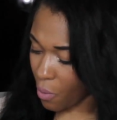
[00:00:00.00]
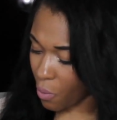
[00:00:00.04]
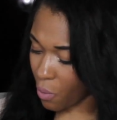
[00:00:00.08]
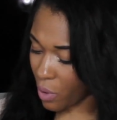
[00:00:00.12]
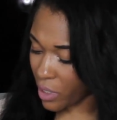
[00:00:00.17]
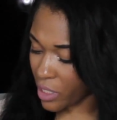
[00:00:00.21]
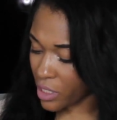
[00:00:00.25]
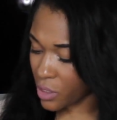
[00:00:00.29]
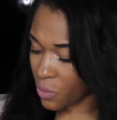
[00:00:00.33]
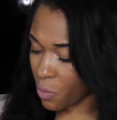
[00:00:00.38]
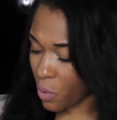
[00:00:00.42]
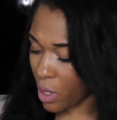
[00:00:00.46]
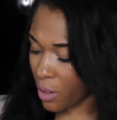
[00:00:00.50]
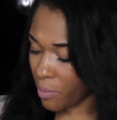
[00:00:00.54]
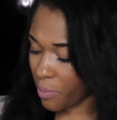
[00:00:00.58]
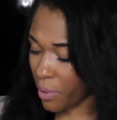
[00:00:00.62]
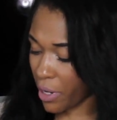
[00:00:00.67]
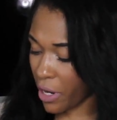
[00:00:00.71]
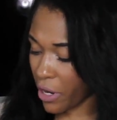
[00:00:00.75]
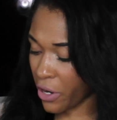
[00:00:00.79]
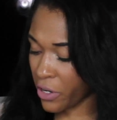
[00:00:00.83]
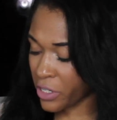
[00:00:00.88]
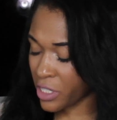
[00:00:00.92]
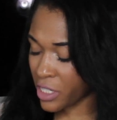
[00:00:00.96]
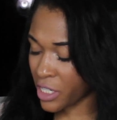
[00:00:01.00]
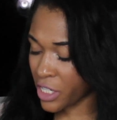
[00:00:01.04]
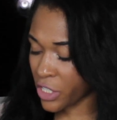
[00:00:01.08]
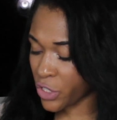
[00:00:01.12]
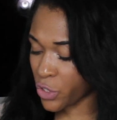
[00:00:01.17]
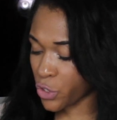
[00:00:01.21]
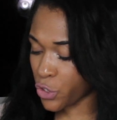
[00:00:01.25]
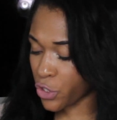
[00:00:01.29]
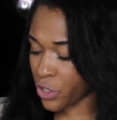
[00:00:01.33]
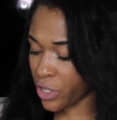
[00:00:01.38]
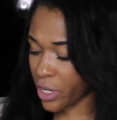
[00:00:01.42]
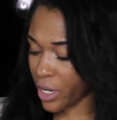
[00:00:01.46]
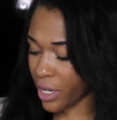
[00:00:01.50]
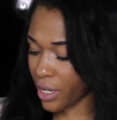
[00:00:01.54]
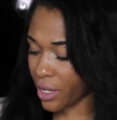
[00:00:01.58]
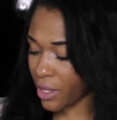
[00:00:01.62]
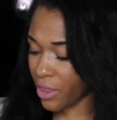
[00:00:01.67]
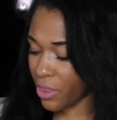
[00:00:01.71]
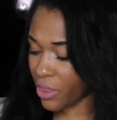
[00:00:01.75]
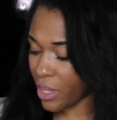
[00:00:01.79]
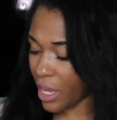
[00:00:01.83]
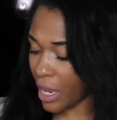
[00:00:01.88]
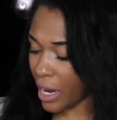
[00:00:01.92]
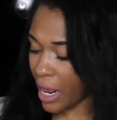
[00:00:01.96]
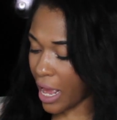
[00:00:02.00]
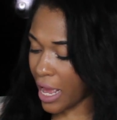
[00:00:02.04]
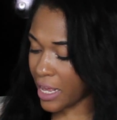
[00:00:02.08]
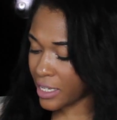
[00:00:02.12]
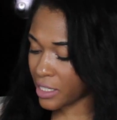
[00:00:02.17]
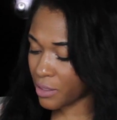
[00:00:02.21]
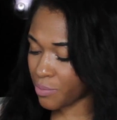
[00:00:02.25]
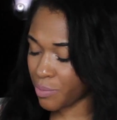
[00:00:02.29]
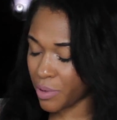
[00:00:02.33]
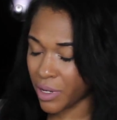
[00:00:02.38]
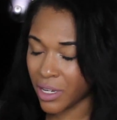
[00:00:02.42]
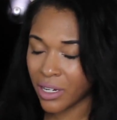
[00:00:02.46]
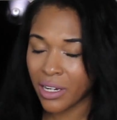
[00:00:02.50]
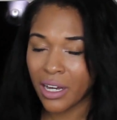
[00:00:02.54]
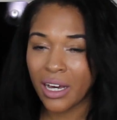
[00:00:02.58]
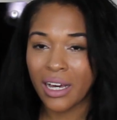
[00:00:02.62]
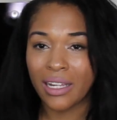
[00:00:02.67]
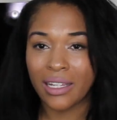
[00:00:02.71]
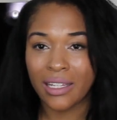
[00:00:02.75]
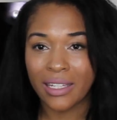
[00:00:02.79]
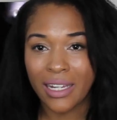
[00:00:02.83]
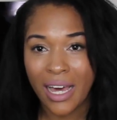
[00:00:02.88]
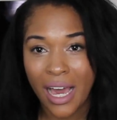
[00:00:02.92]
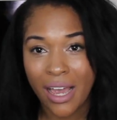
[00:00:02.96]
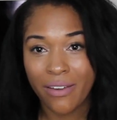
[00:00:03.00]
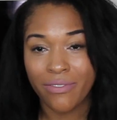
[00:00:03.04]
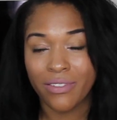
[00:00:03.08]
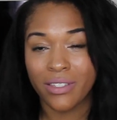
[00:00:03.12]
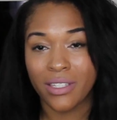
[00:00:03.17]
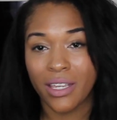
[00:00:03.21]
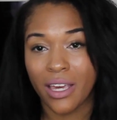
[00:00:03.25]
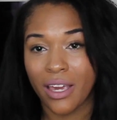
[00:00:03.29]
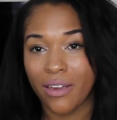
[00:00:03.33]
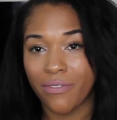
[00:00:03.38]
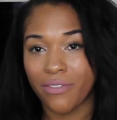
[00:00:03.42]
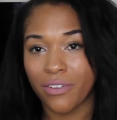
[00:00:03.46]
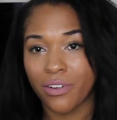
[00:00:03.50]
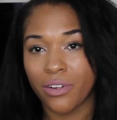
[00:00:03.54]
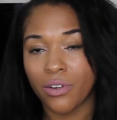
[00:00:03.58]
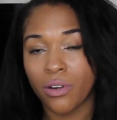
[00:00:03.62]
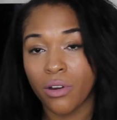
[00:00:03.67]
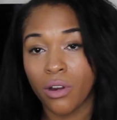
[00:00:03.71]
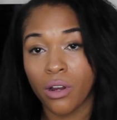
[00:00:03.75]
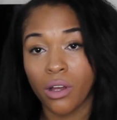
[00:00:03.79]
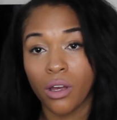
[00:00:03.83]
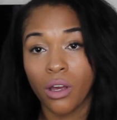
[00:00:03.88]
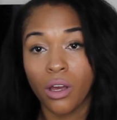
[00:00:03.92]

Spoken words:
What is one parenting trick that has been a lifesaver?